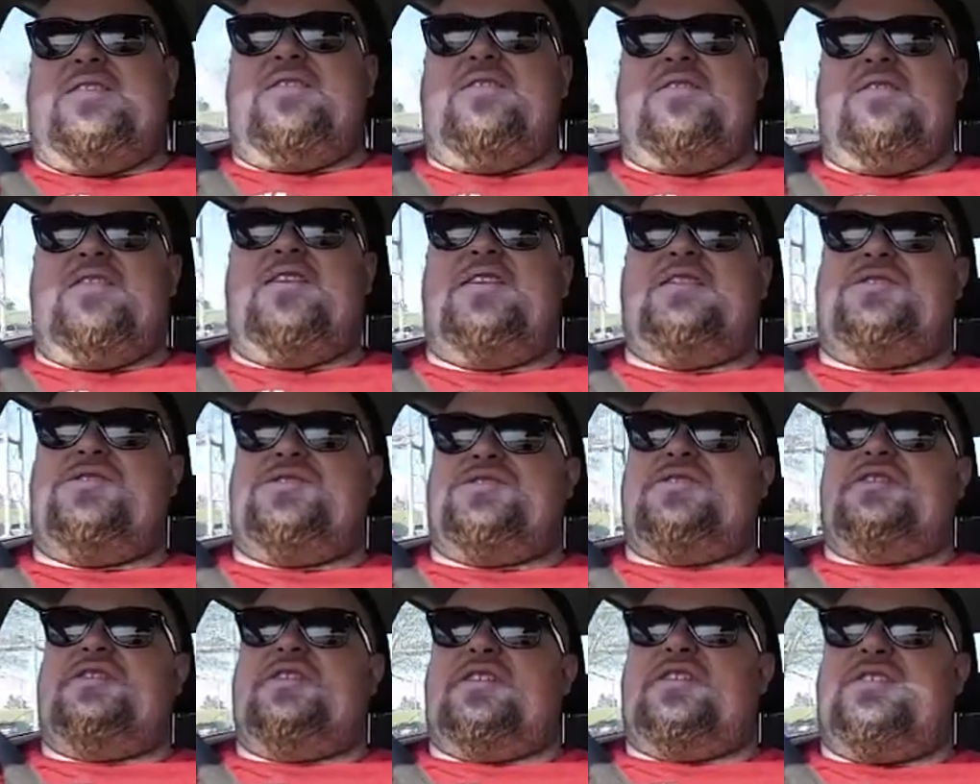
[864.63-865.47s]

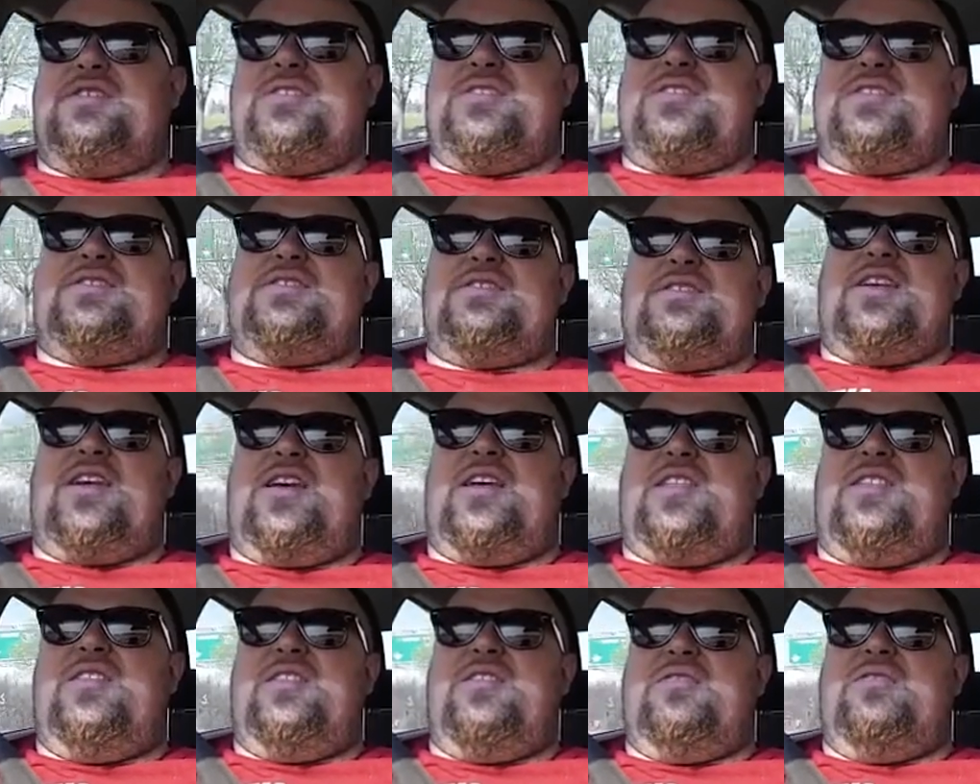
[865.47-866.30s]
Originally, I just
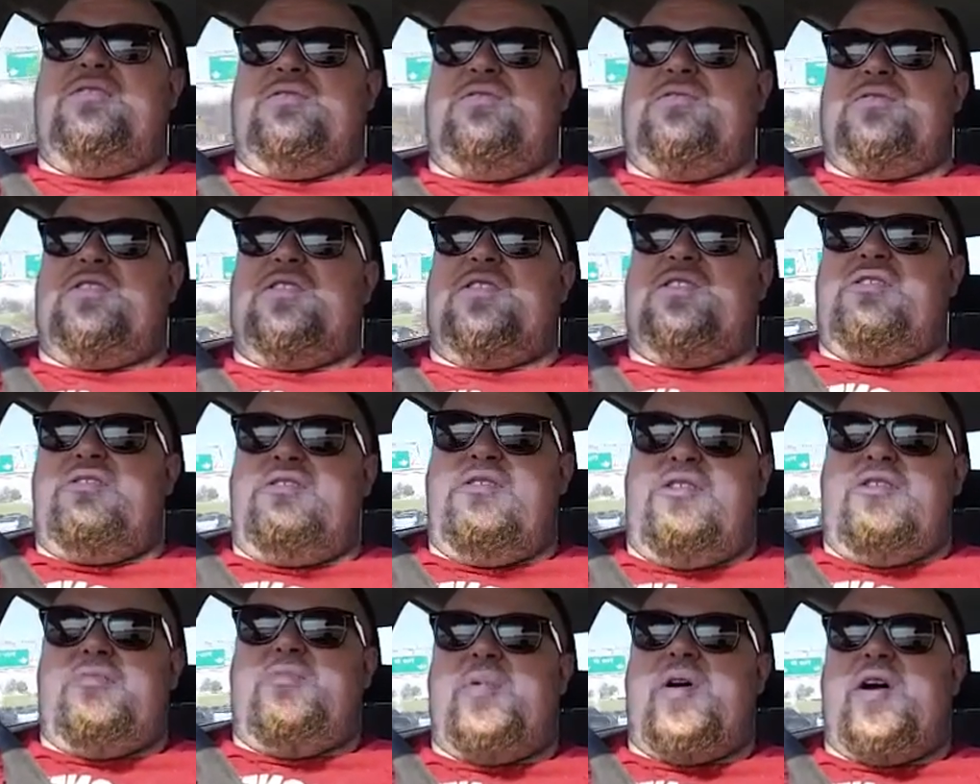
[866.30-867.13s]
said, you want to go to
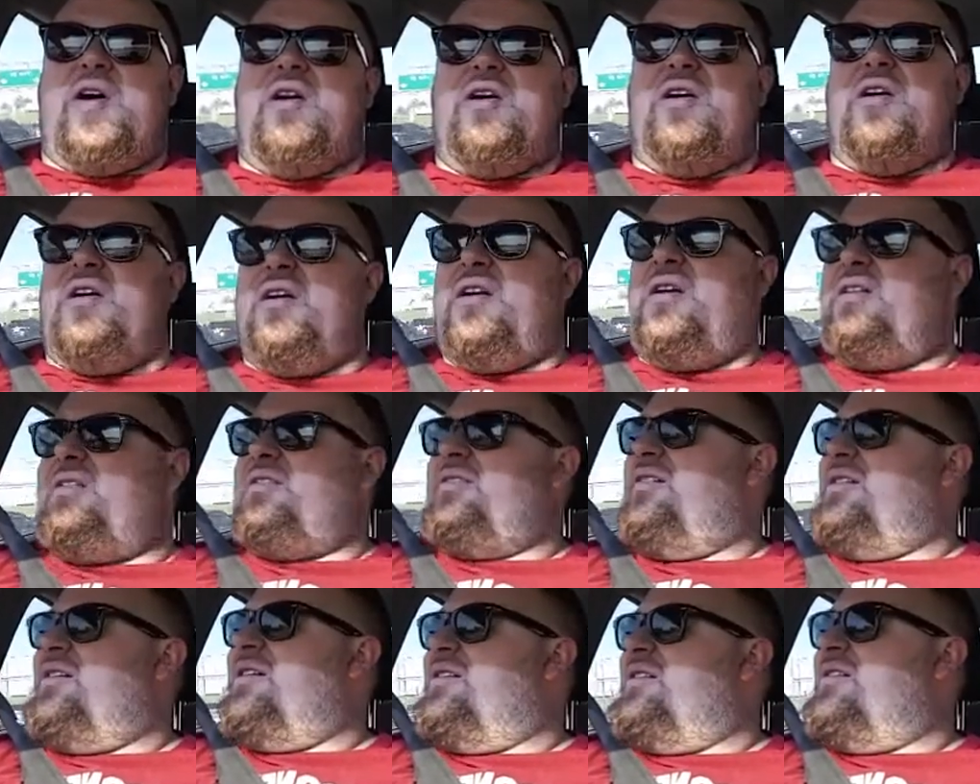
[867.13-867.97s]
the bar?
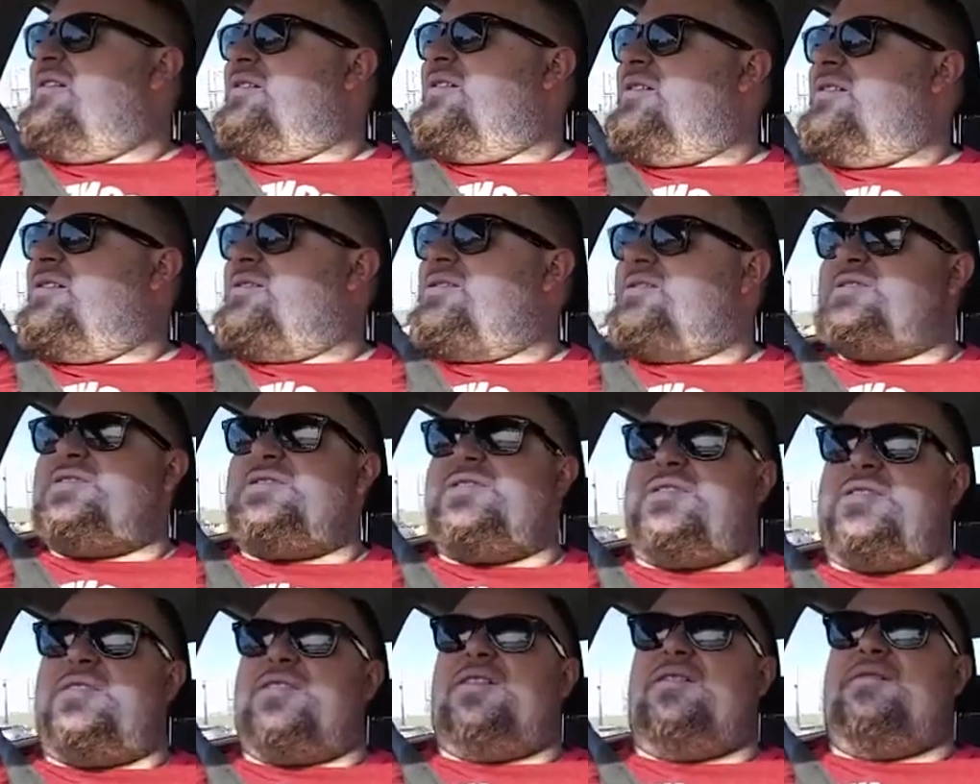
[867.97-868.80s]

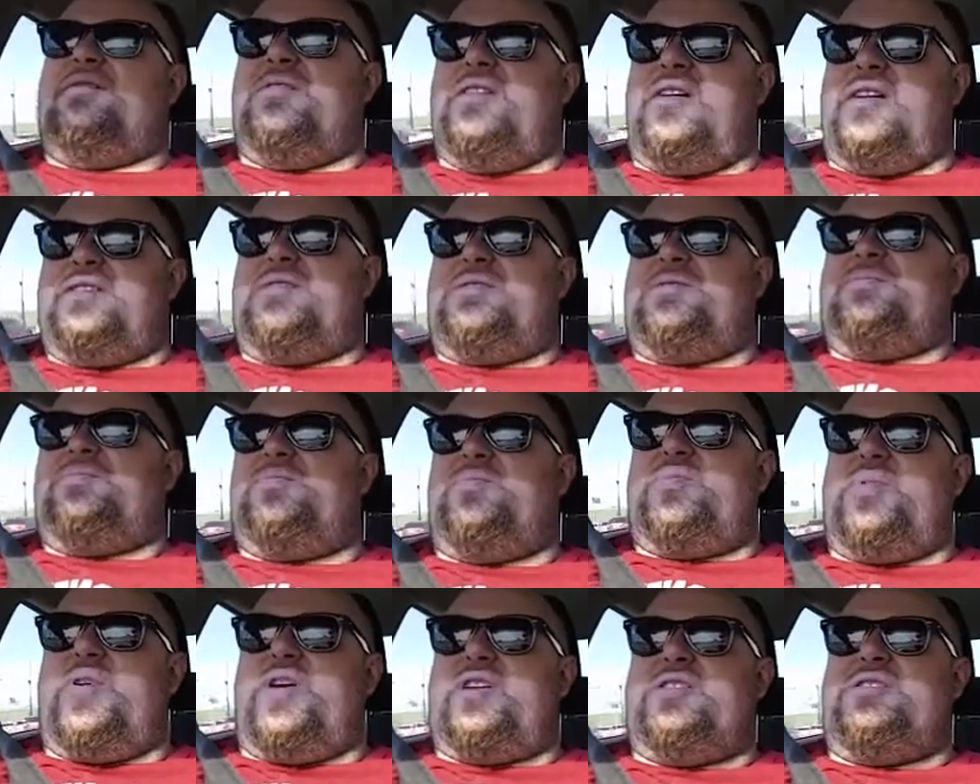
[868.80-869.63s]
I'm like,
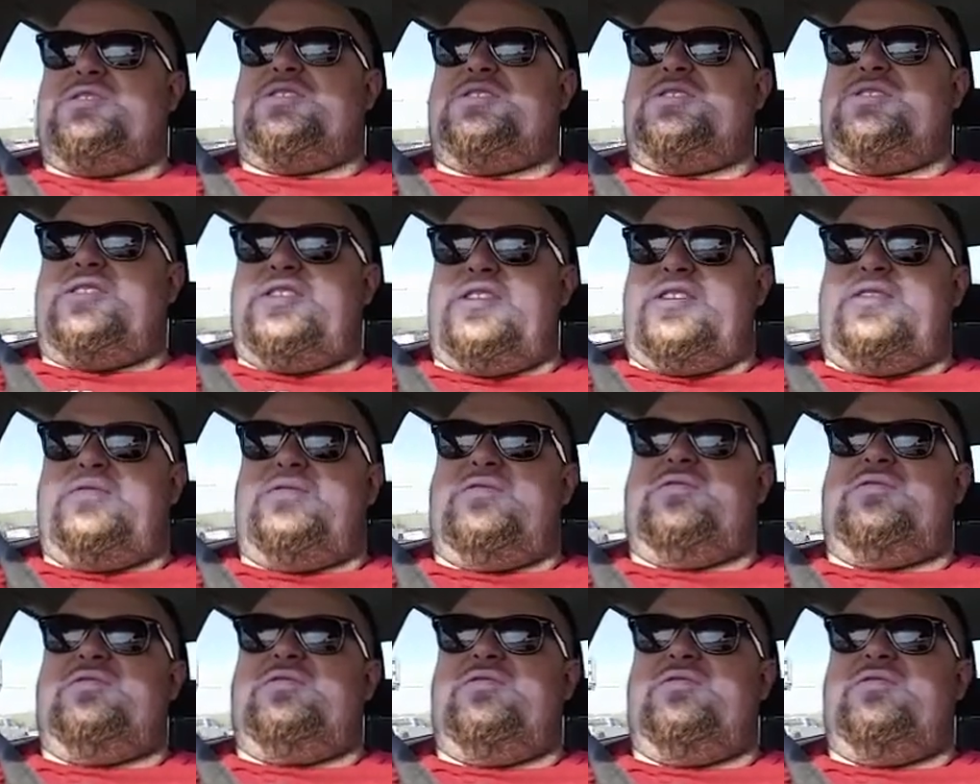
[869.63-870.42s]
but she didn't.